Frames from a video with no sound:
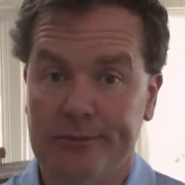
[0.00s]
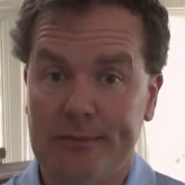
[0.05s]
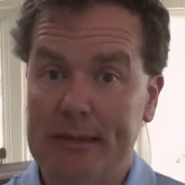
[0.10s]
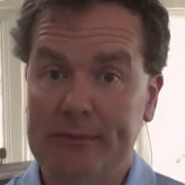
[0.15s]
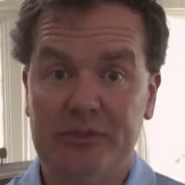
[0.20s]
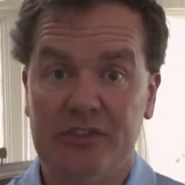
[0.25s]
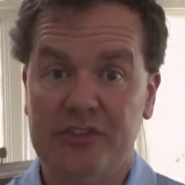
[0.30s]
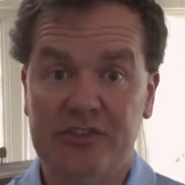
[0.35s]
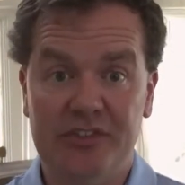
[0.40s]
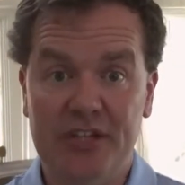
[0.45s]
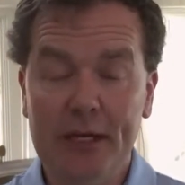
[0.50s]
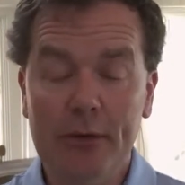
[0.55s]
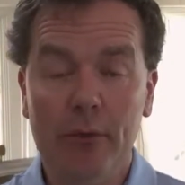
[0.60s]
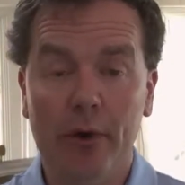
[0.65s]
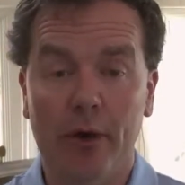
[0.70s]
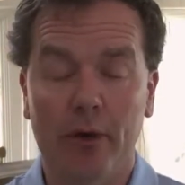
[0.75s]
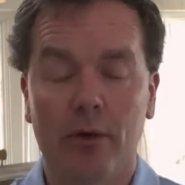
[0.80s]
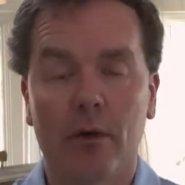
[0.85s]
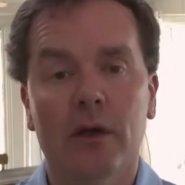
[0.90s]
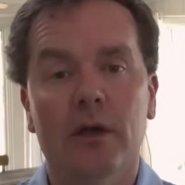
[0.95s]
Sometimes it's
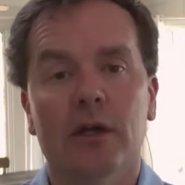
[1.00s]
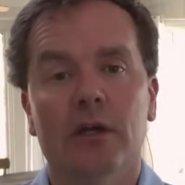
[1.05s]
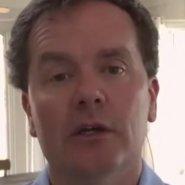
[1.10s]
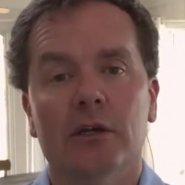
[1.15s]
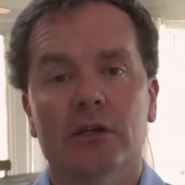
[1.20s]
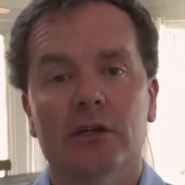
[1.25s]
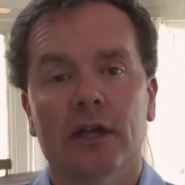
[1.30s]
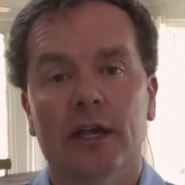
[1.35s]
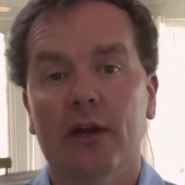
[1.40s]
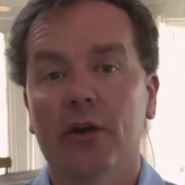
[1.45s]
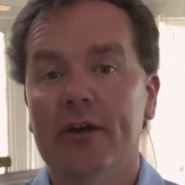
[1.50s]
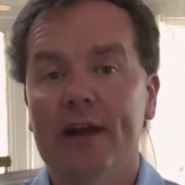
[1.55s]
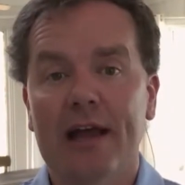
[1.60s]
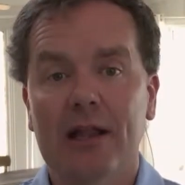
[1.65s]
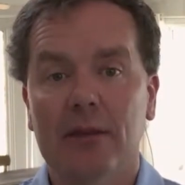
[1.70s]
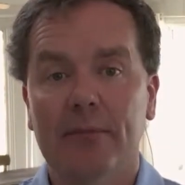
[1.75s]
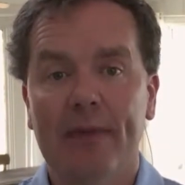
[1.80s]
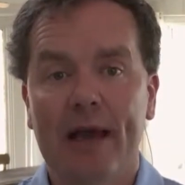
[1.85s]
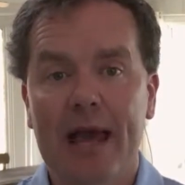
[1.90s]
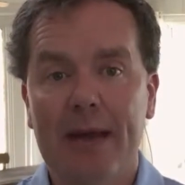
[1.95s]
zero. Here
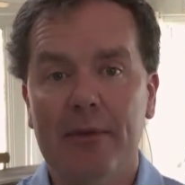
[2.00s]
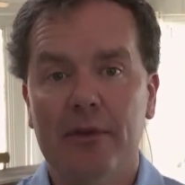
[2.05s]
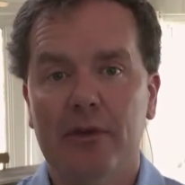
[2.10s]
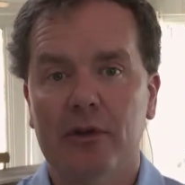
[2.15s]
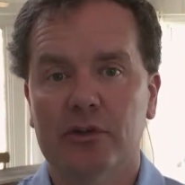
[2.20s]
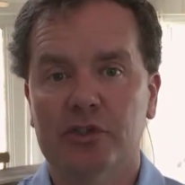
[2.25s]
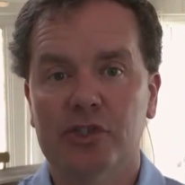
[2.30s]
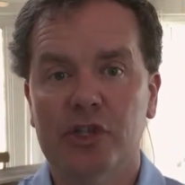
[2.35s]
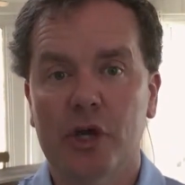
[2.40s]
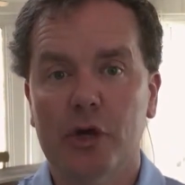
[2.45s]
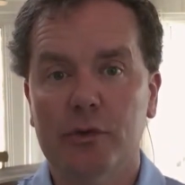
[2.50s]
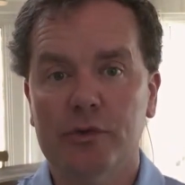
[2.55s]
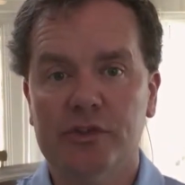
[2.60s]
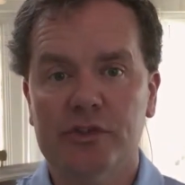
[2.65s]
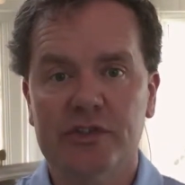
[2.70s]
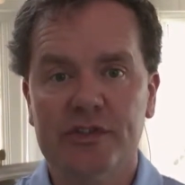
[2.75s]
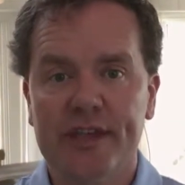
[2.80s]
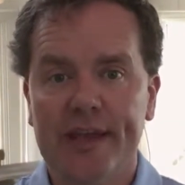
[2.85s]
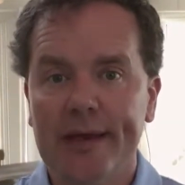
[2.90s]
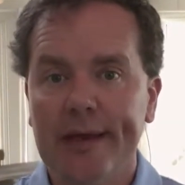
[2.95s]
in Alabama, there's
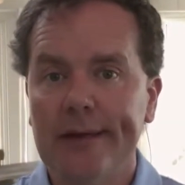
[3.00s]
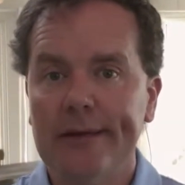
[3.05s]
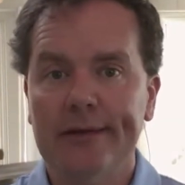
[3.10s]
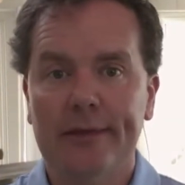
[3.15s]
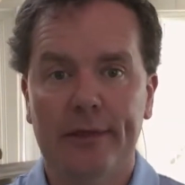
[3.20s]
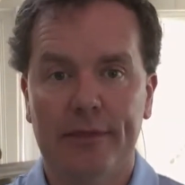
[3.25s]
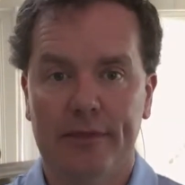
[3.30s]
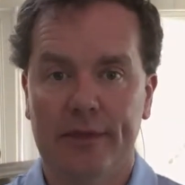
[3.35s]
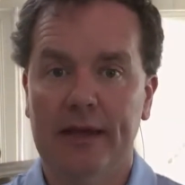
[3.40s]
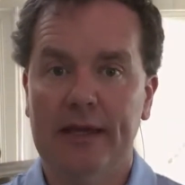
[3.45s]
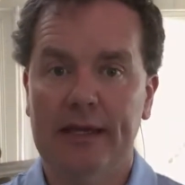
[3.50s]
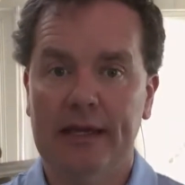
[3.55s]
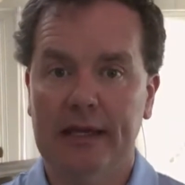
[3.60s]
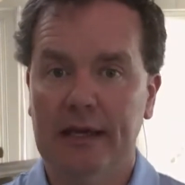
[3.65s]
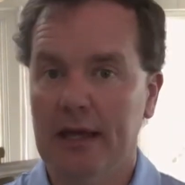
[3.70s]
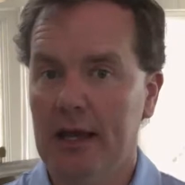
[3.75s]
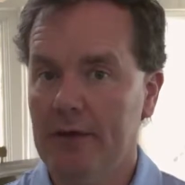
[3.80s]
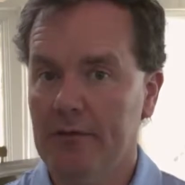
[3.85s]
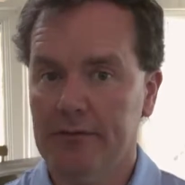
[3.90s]
no set thing.